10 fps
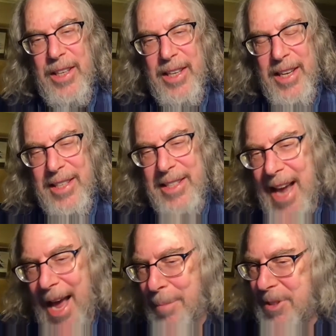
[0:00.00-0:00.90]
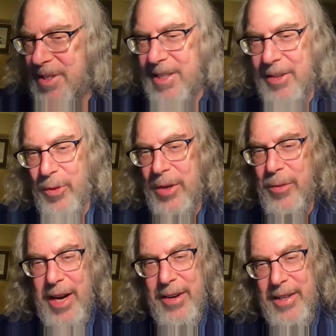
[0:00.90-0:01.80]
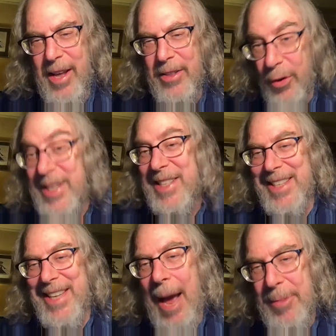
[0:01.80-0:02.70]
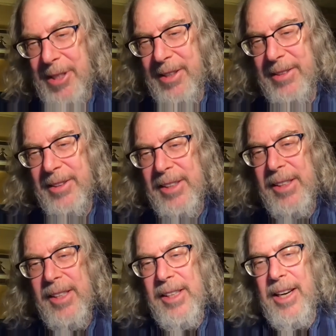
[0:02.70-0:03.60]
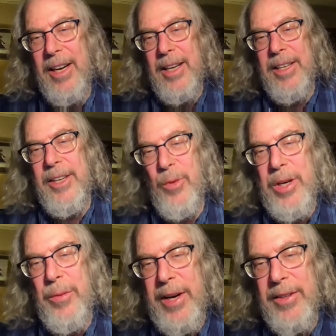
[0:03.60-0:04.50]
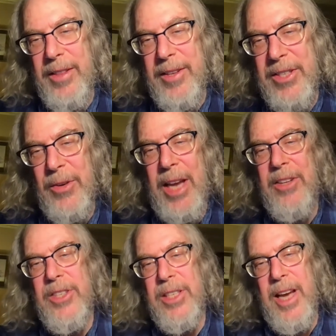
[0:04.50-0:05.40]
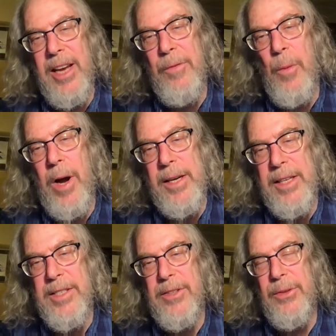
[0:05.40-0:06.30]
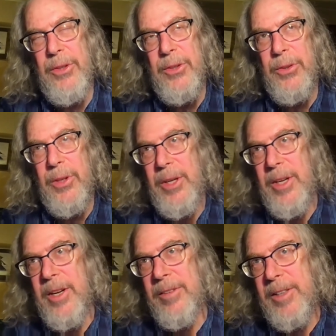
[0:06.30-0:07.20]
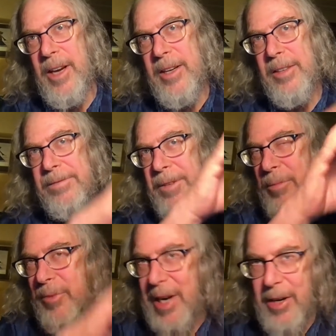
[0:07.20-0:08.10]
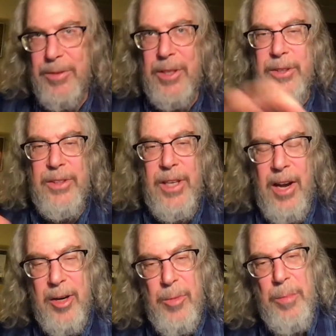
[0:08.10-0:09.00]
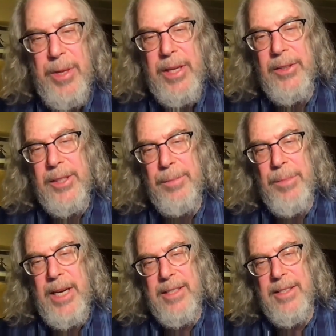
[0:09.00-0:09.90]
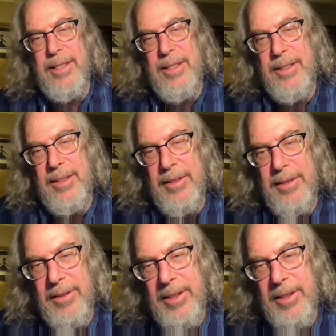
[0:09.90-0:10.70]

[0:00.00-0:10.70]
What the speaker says: adapts in one way or another, or is adapted in one way or another. So can you just kind of walk us through kind of from railroad to automobile to bus to